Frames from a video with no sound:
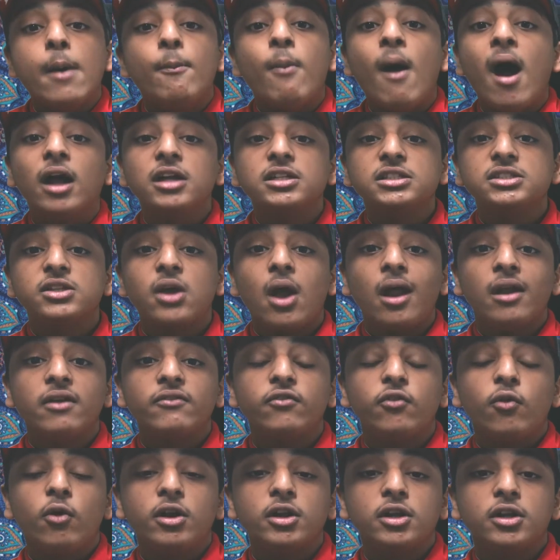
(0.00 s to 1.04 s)
But I just kind
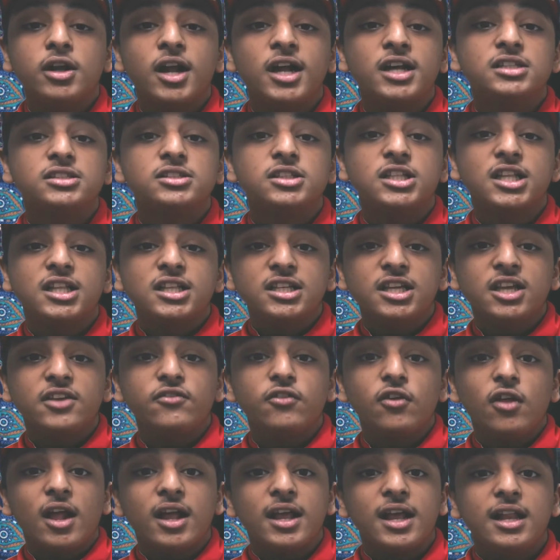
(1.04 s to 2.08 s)
of want to guys
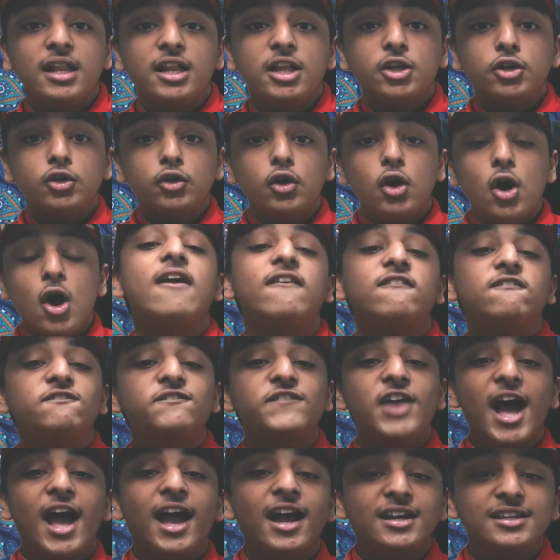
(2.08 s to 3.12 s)
give you like a little
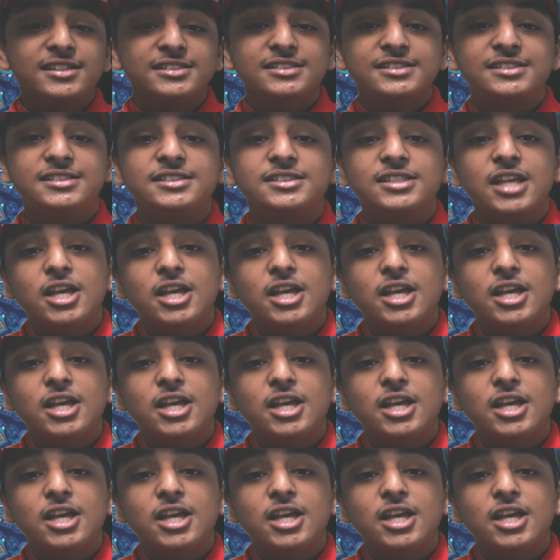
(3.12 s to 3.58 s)
fact.